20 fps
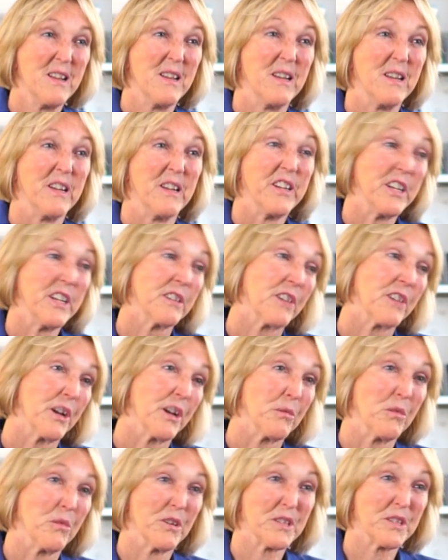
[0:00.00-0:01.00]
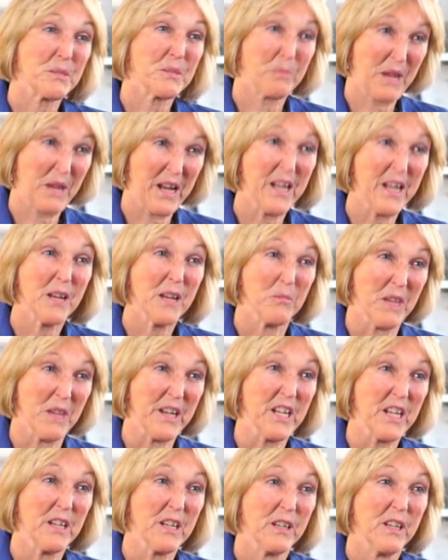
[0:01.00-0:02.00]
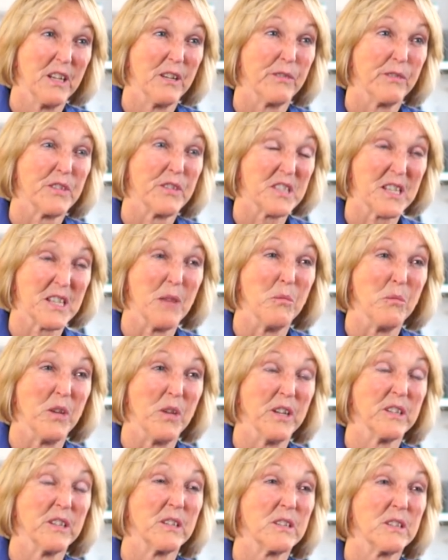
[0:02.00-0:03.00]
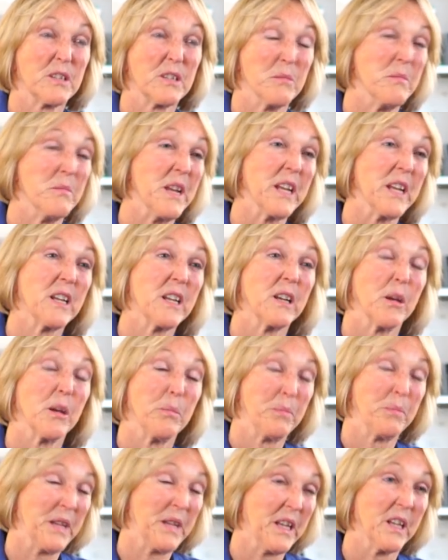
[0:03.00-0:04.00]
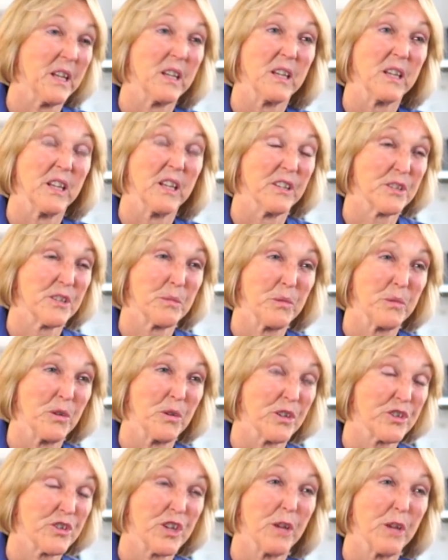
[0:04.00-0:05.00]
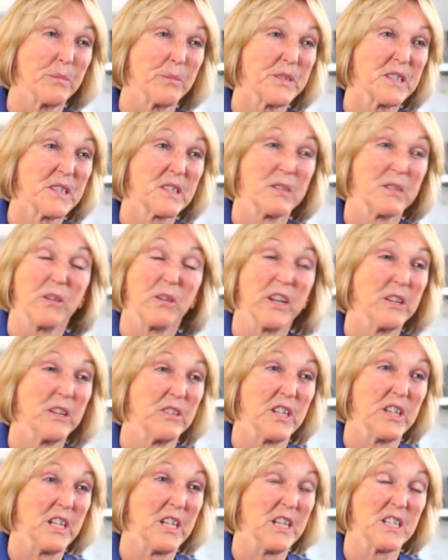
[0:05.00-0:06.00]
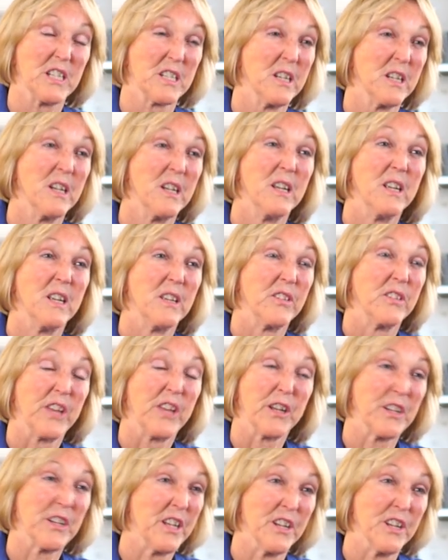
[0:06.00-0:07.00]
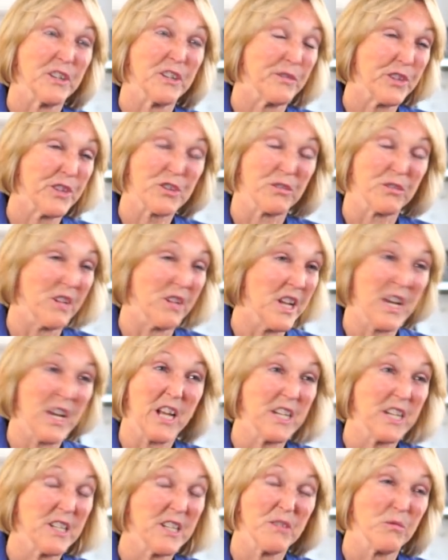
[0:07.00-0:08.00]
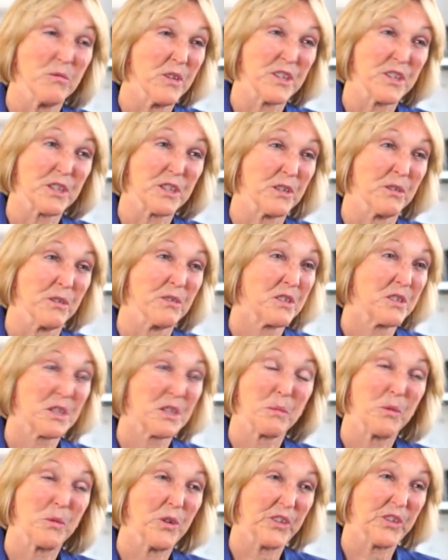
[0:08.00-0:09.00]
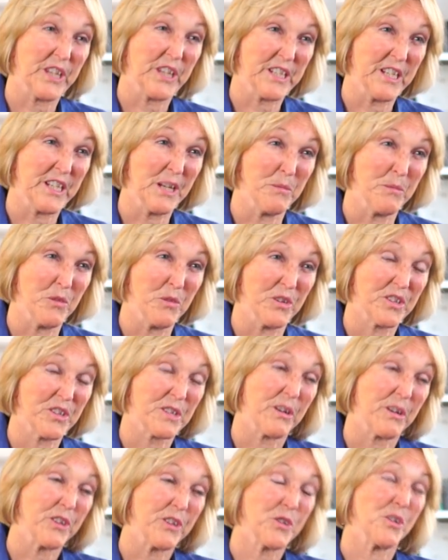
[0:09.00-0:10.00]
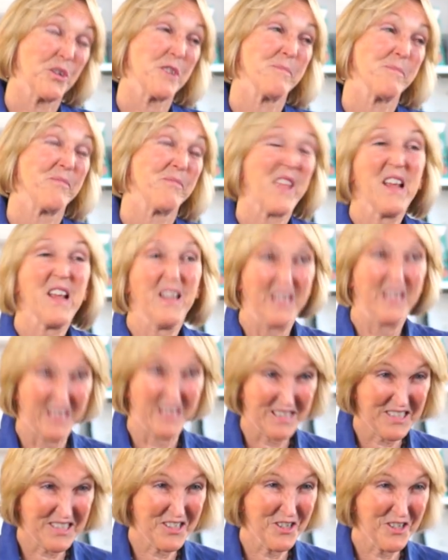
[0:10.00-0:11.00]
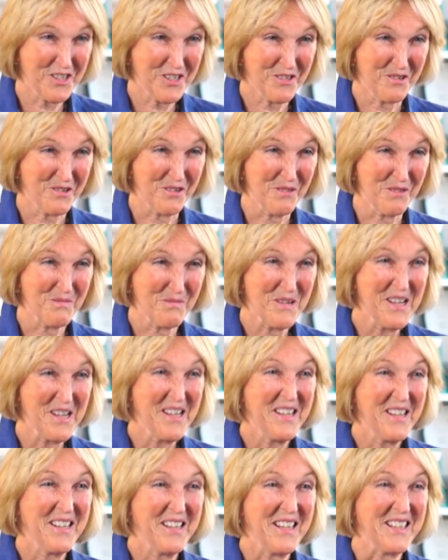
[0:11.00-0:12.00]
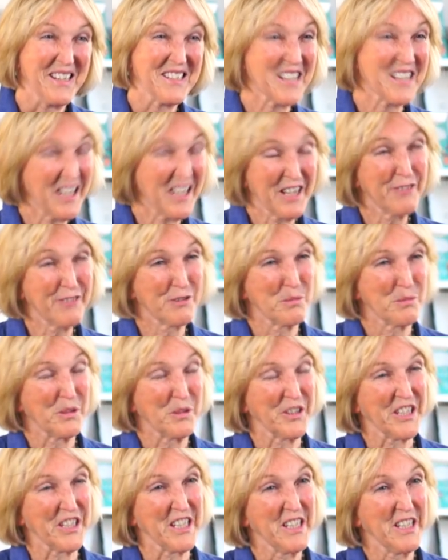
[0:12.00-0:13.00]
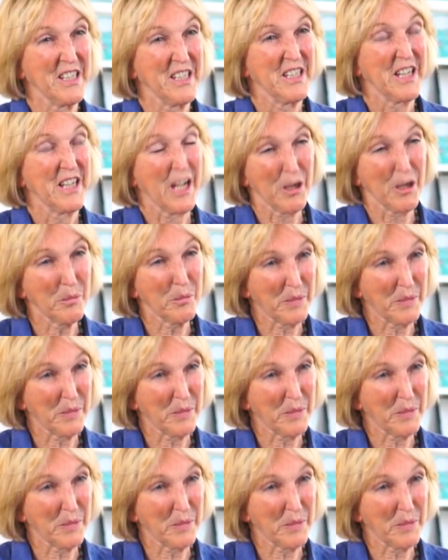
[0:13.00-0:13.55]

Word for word: and here I was paying money for someone to make a pig into pork chops so I could eat that individual, and I didn't want to support that anymore. So I thought, let's start a group and tell everybody how